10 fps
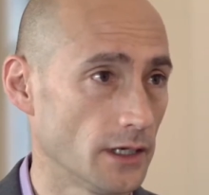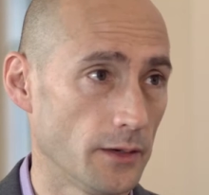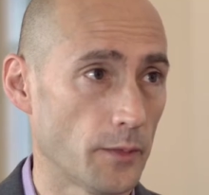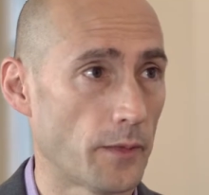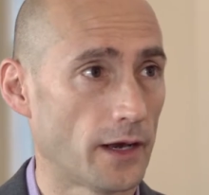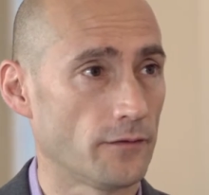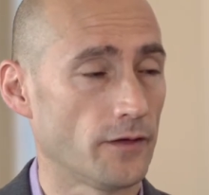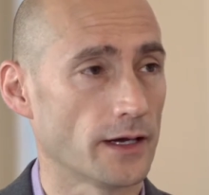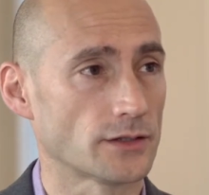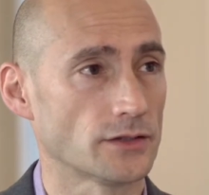NEMA
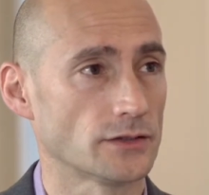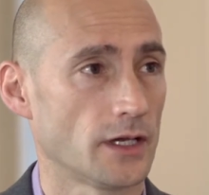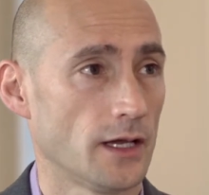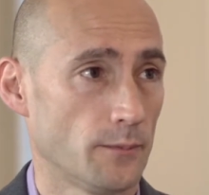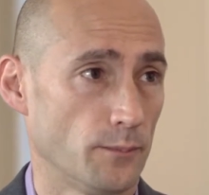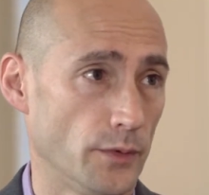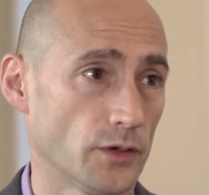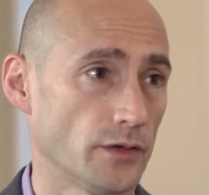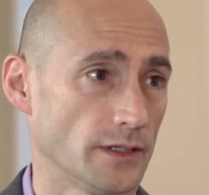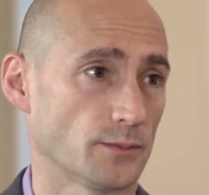manufacturers,
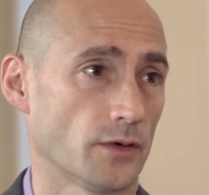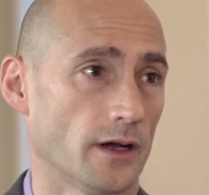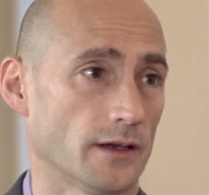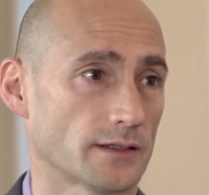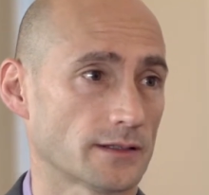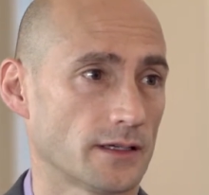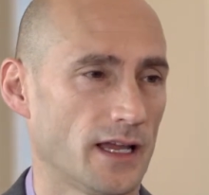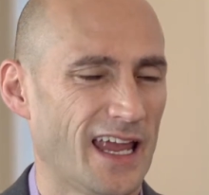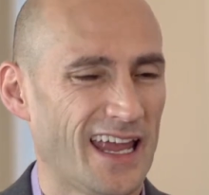build these products.